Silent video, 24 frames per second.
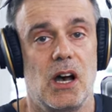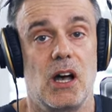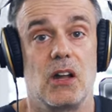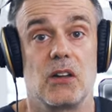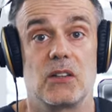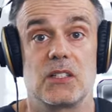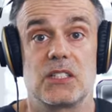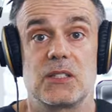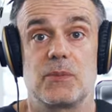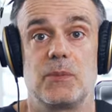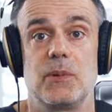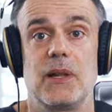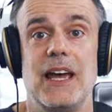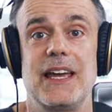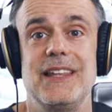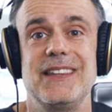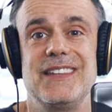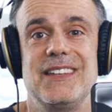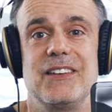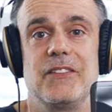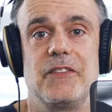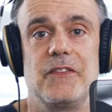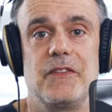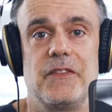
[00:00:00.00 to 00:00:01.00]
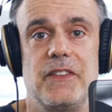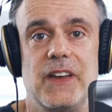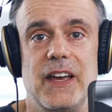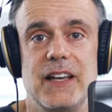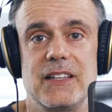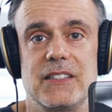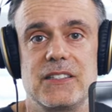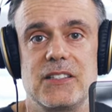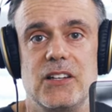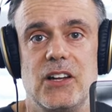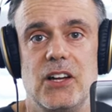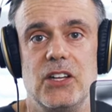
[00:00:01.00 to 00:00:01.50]
I'll explain the
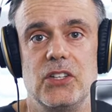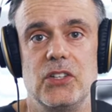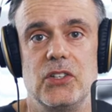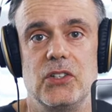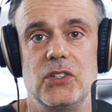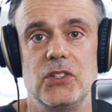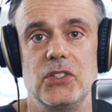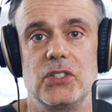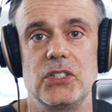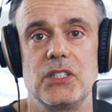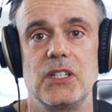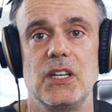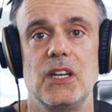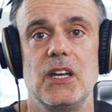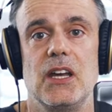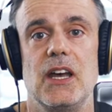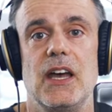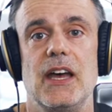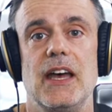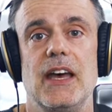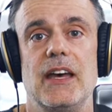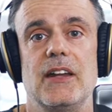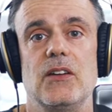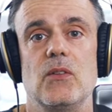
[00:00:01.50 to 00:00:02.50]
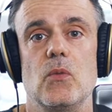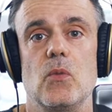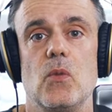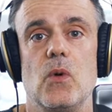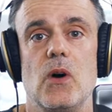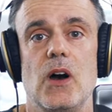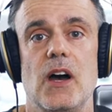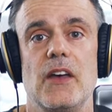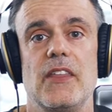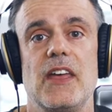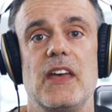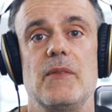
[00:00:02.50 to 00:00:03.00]
effects that I used and
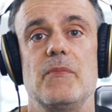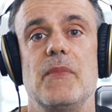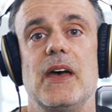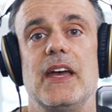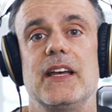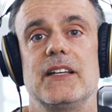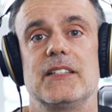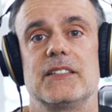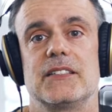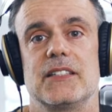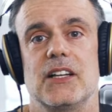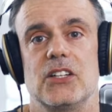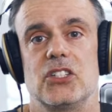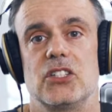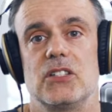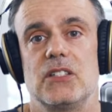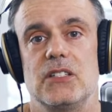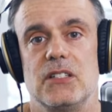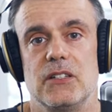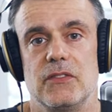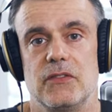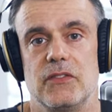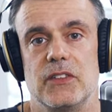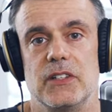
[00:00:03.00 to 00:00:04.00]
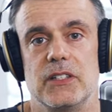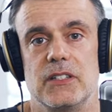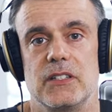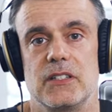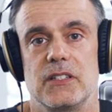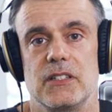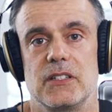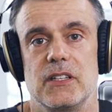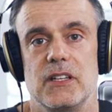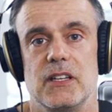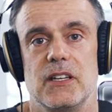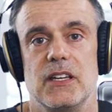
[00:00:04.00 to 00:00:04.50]
why they make such a
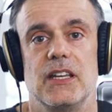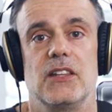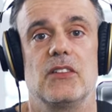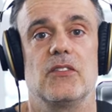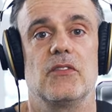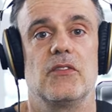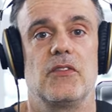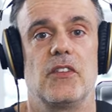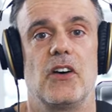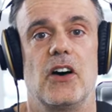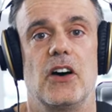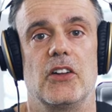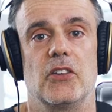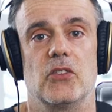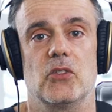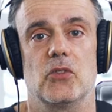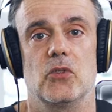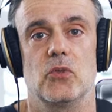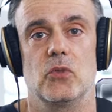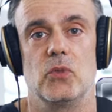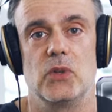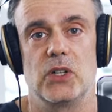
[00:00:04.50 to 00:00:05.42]
difference in the final